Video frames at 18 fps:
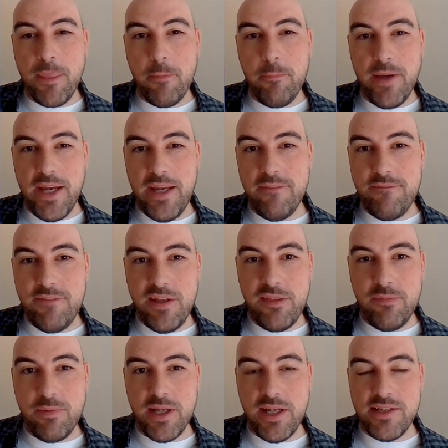paying
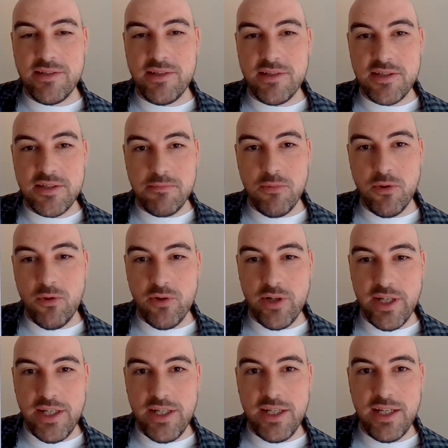fifth place. This
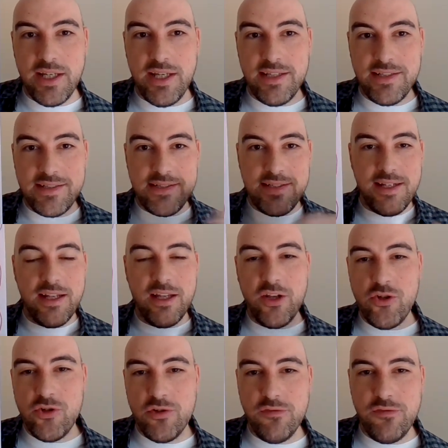morning, it's still
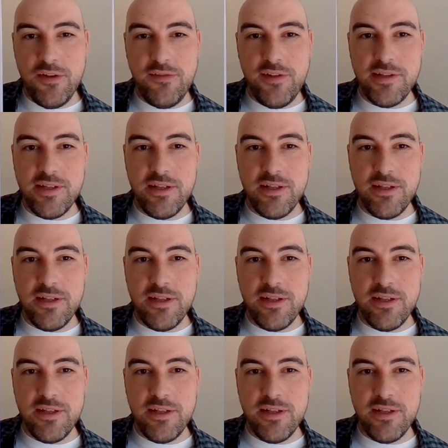150s